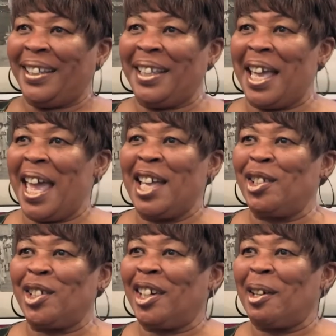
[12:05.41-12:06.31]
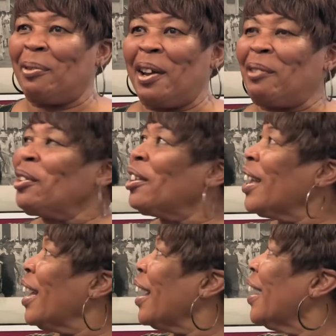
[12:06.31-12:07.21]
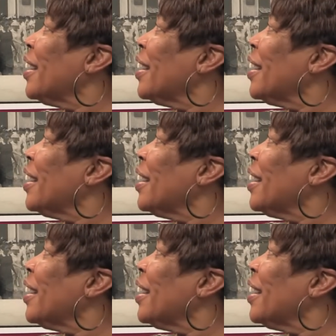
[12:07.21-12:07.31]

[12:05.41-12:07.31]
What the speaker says: the angel of everything.